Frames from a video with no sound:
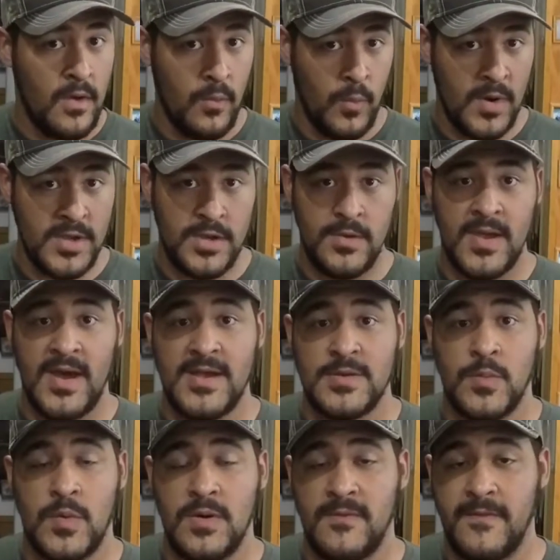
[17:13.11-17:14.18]
what you guys
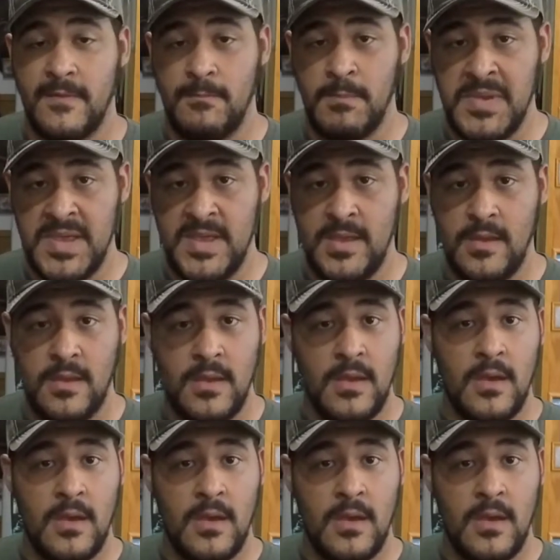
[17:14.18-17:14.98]
want from me,